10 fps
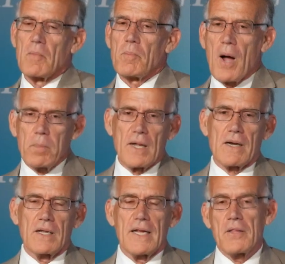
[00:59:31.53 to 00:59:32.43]

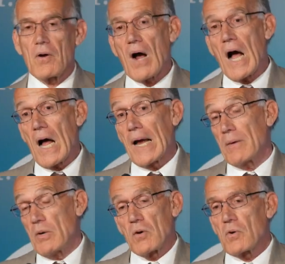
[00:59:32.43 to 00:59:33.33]
Publicly, either
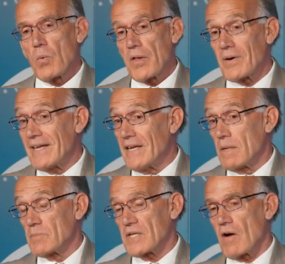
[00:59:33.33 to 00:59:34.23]
I, we don't know whether he
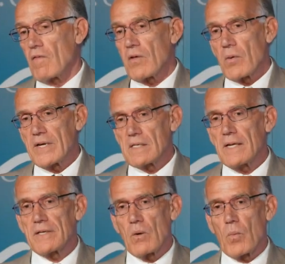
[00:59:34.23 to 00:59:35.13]
himself, although he's
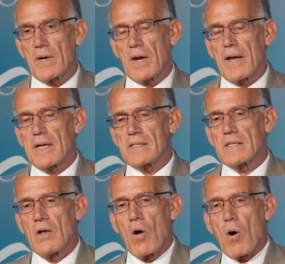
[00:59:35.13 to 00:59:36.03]
leaked in one case,